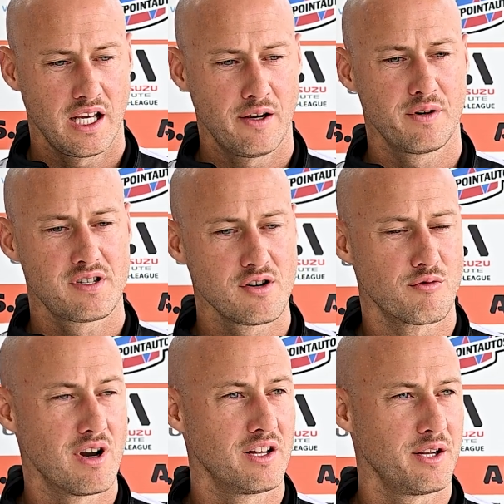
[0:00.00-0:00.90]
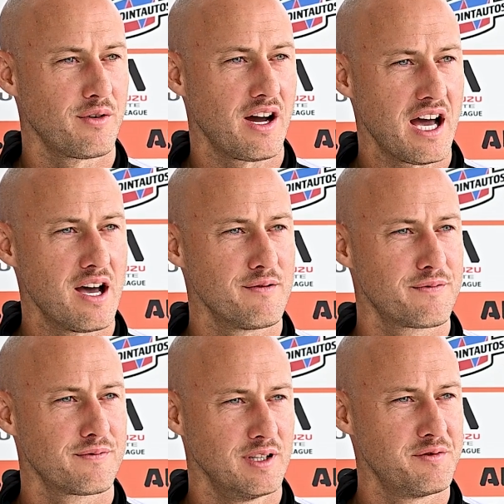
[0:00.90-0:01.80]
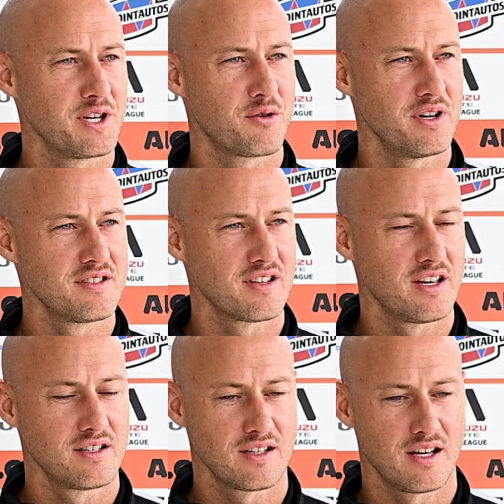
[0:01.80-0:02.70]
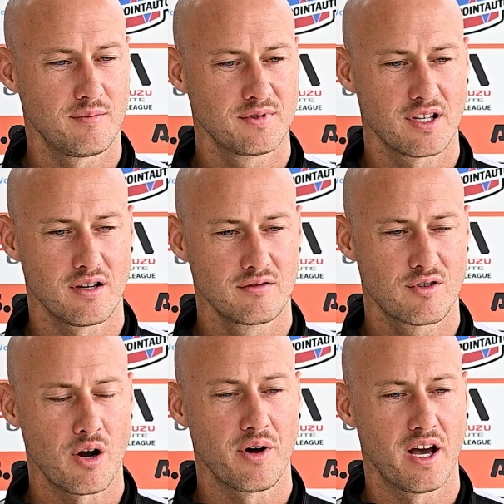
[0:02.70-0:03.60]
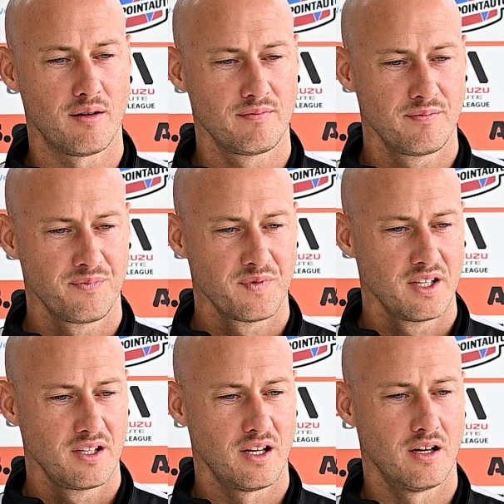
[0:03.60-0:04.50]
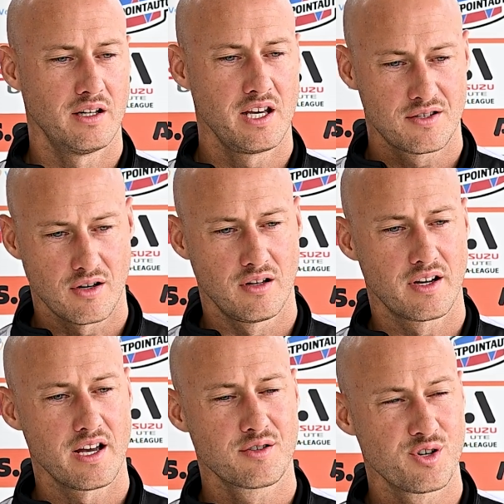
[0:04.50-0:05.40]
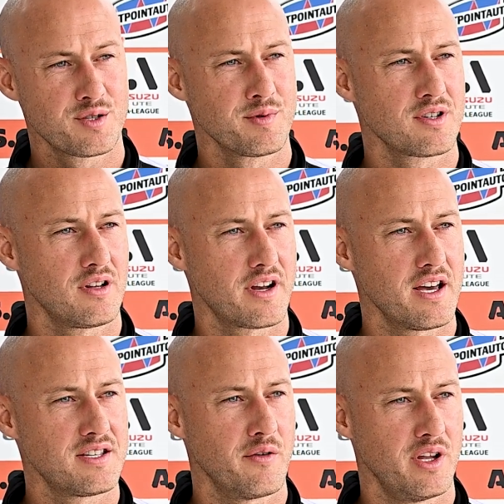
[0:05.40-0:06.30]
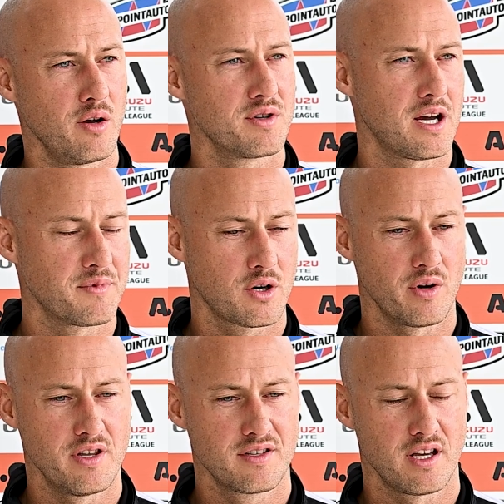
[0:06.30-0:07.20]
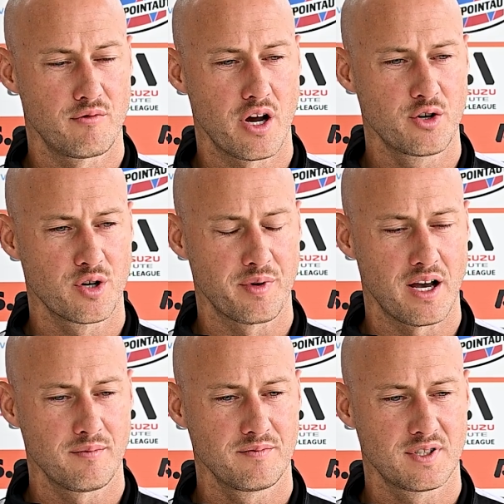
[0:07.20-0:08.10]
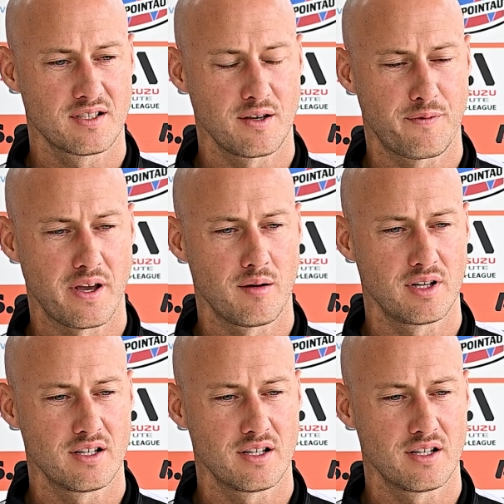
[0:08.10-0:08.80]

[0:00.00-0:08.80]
Every single relative I have lives in Queensland. So growing up, you know, Easter holidays, Christmas holidays, everything was up to Queensland, road tripping up to see family.